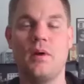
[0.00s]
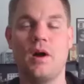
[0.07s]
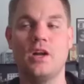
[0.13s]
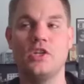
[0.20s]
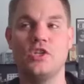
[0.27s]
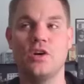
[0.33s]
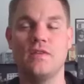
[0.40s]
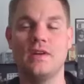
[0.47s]
with
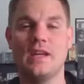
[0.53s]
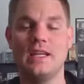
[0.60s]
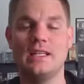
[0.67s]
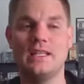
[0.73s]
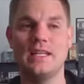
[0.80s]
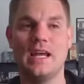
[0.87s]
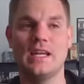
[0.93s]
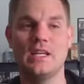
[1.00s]
bon jovi in
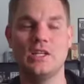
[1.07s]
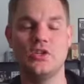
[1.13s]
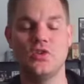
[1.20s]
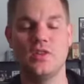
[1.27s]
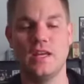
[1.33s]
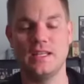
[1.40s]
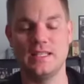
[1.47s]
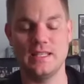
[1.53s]

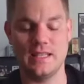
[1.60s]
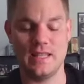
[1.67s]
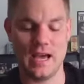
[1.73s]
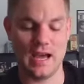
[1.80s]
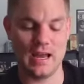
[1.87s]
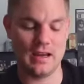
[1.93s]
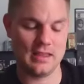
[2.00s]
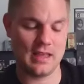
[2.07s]
1992 they did
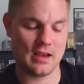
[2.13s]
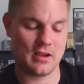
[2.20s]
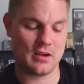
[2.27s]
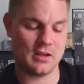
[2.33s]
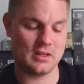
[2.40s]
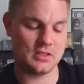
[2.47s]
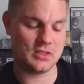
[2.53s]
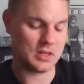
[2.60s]
that at that
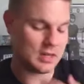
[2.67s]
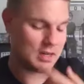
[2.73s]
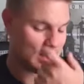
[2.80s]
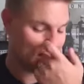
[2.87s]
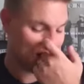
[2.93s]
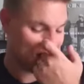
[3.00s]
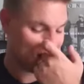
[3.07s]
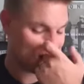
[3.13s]
concert
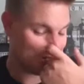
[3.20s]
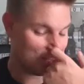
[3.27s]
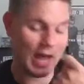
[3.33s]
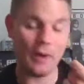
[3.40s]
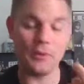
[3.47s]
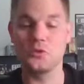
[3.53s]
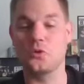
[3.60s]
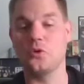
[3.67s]
so
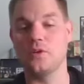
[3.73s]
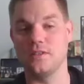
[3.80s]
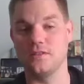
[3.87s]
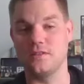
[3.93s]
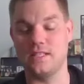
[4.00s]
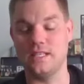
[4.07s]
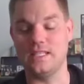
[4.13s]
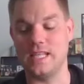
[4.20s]
that was cool to
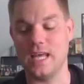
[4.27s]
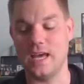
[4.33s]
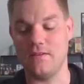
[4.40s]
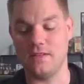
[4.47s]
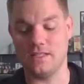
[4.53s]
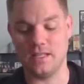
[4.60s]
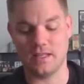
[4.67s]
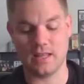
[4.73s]
see
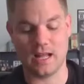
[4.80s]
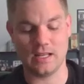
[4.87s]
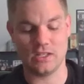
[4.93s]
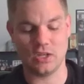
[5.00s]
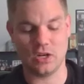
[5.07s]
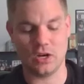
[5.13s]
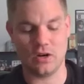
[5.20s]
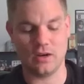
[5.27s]
david sing that
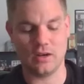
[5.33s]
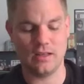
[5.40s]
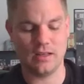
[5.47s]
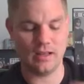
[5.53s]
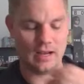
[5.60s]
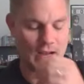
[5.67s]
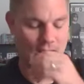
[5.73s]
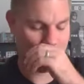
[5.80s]
song
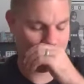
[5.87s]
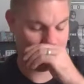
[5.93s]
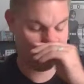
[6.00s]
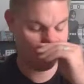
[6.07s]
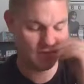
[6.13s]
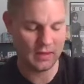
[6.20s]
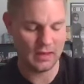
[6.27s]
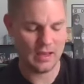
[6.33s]

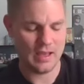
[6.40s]
um,